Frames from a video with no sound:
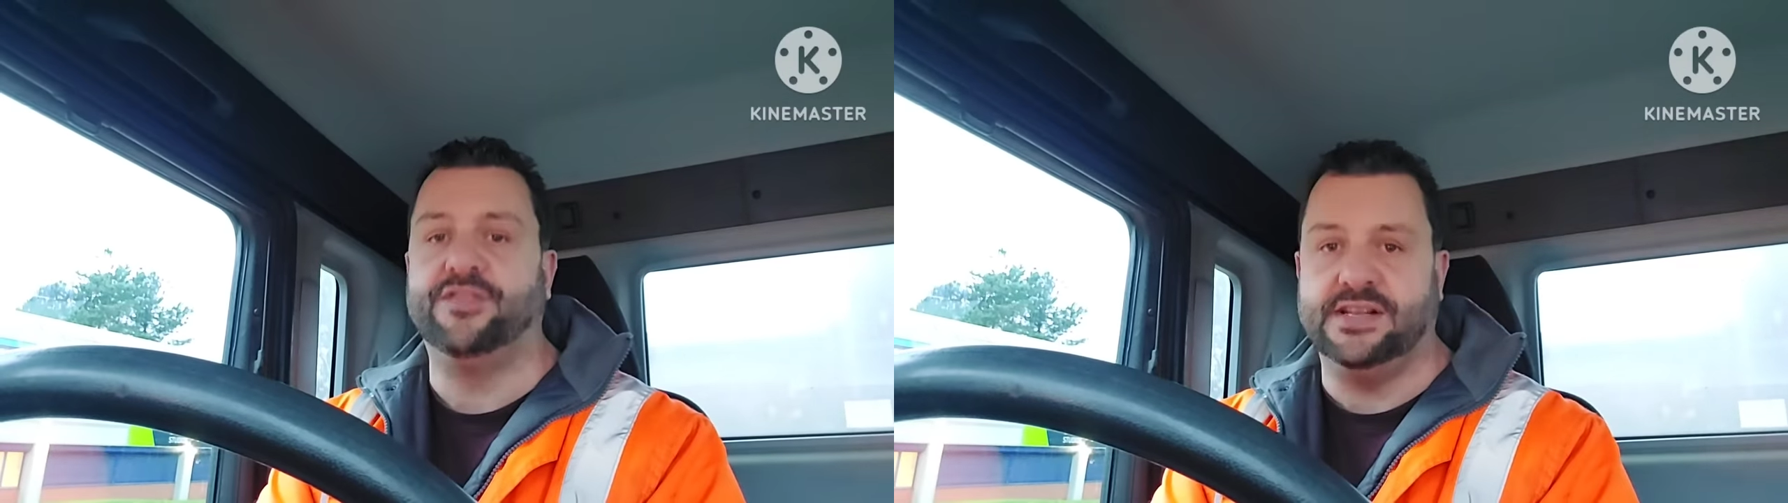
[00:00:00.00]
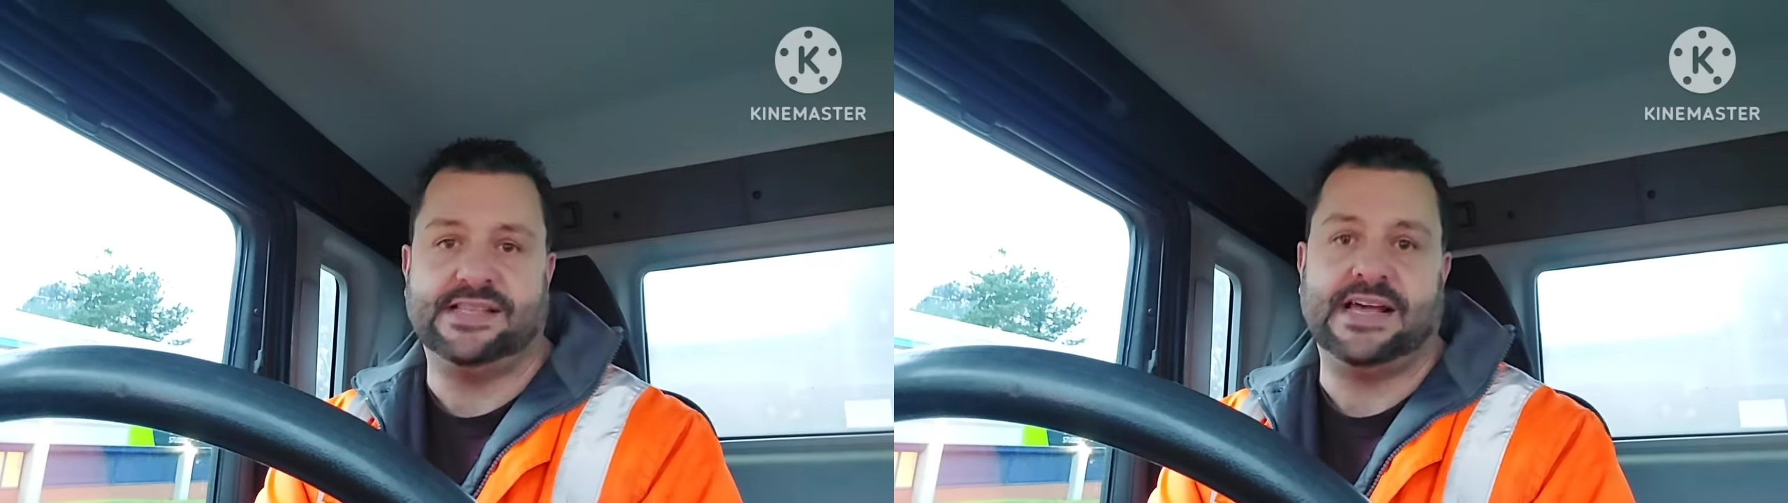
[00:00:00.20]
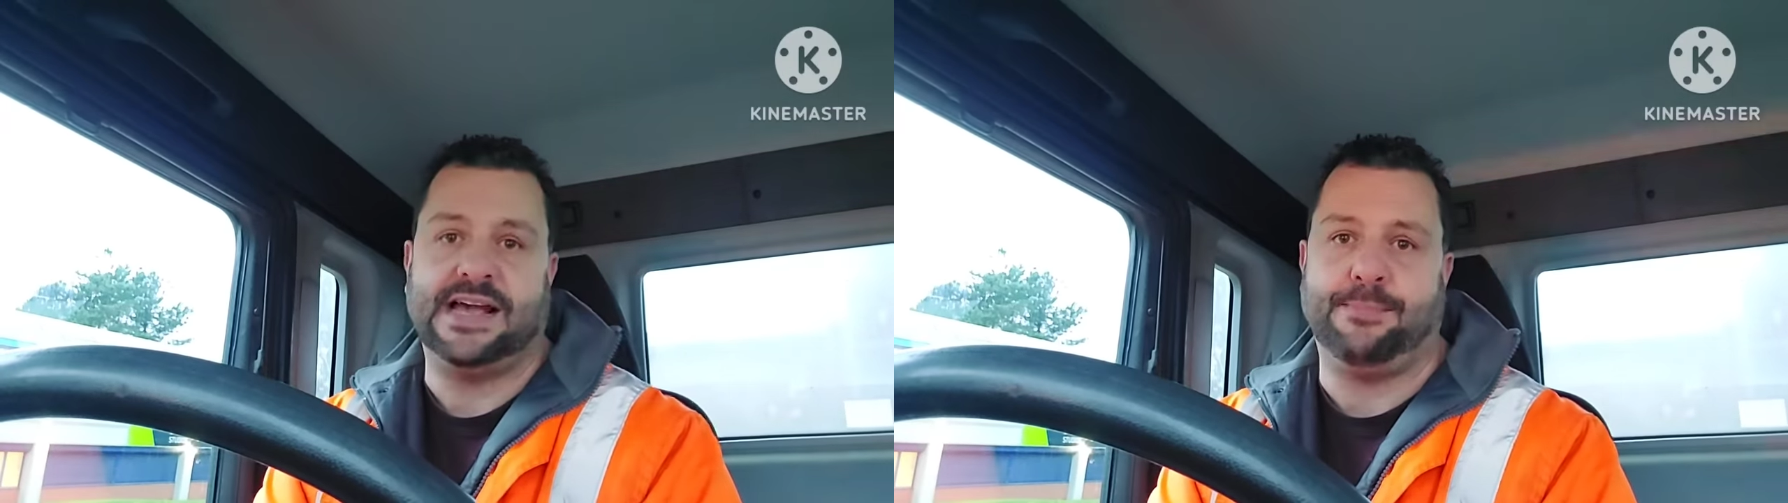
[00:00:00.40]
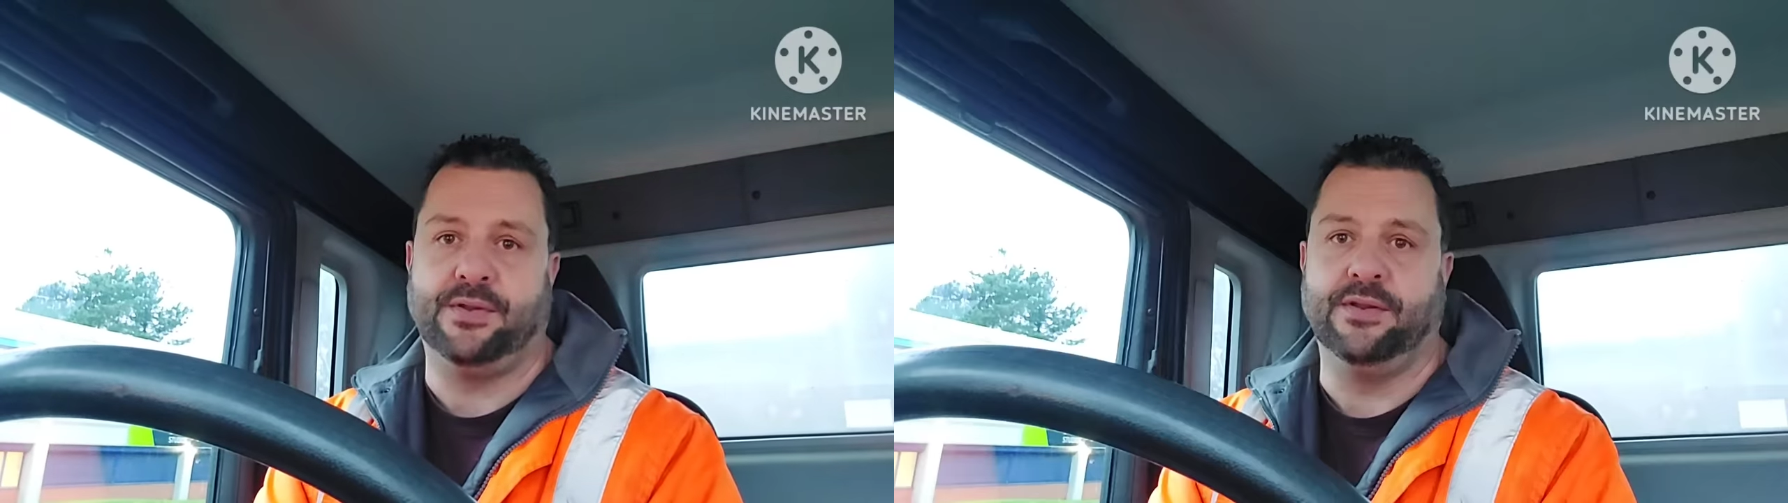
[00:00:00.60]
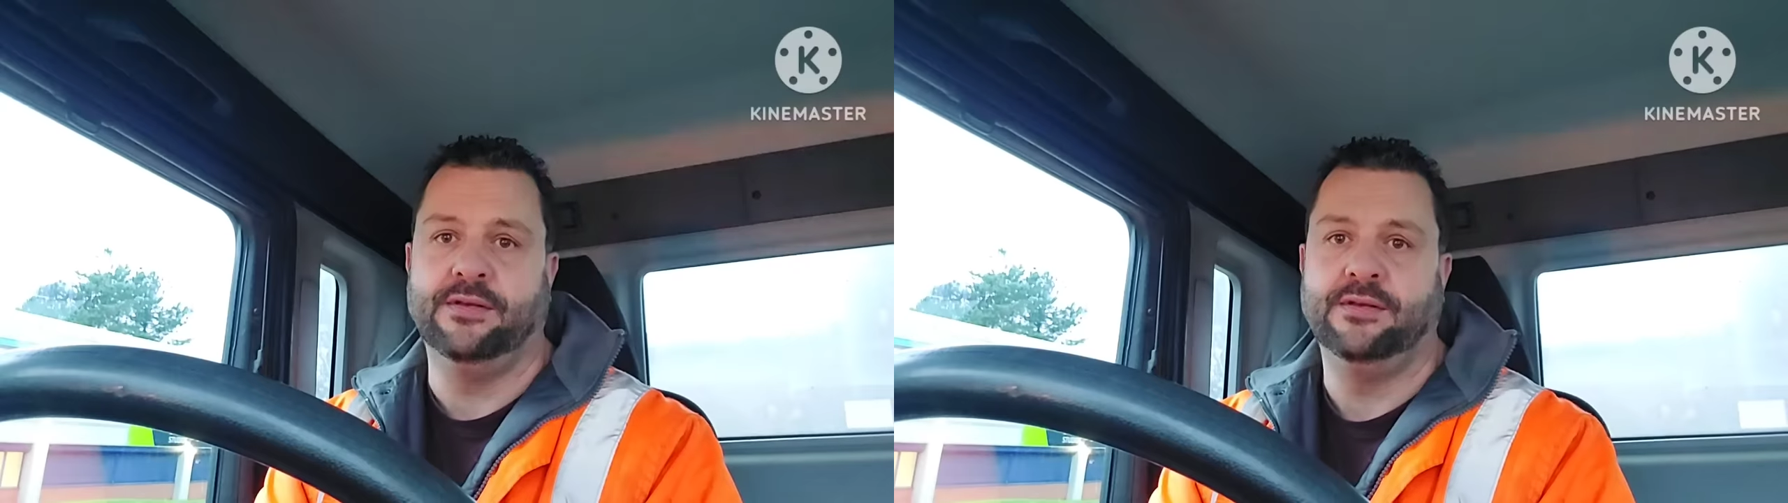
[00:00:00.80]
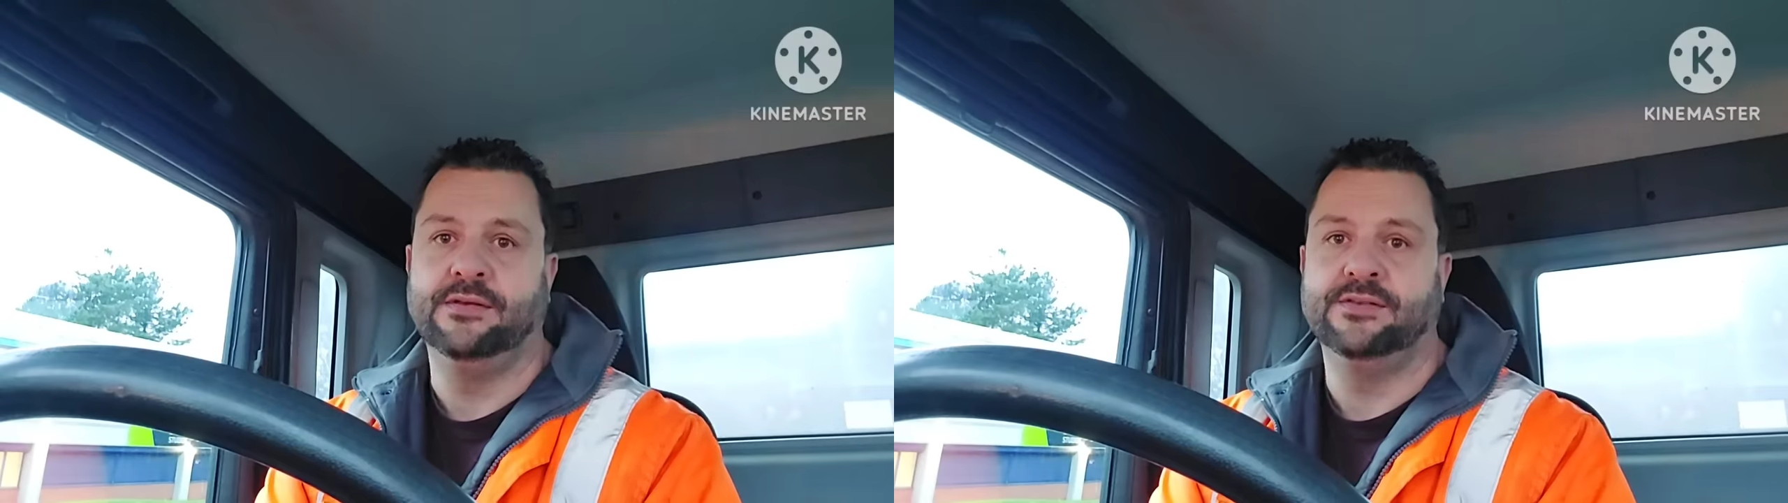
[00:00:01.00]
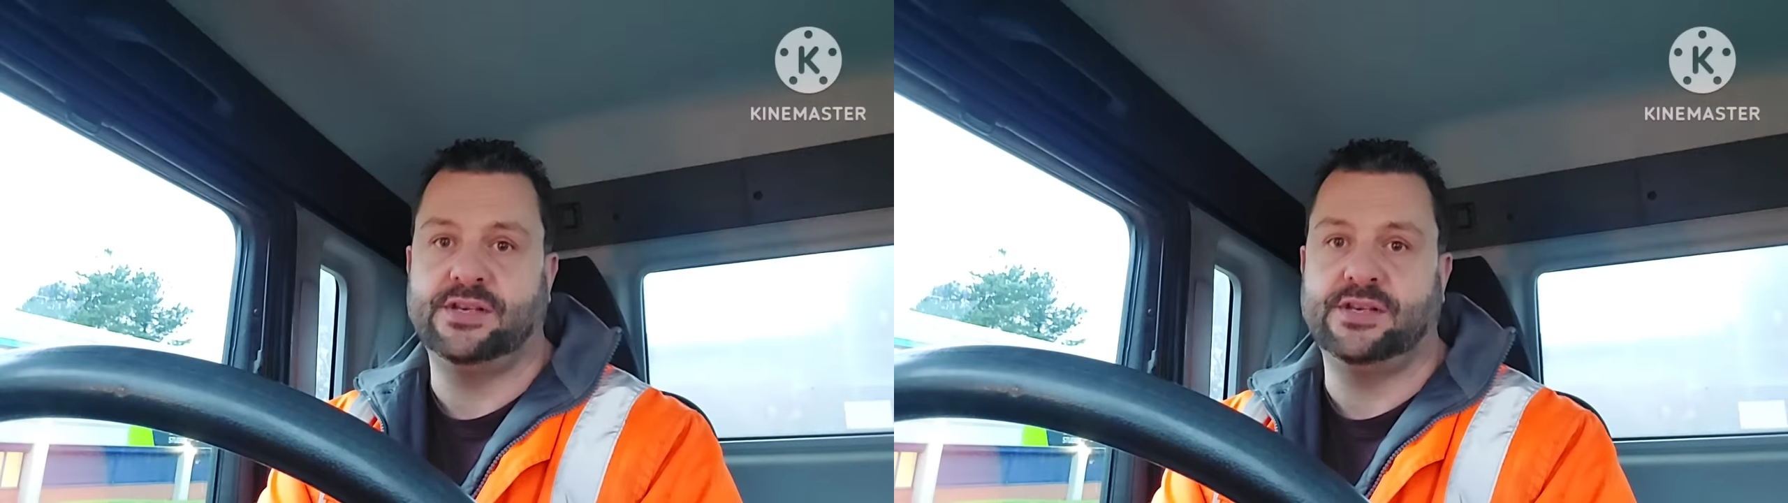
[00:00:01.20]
for this to happen.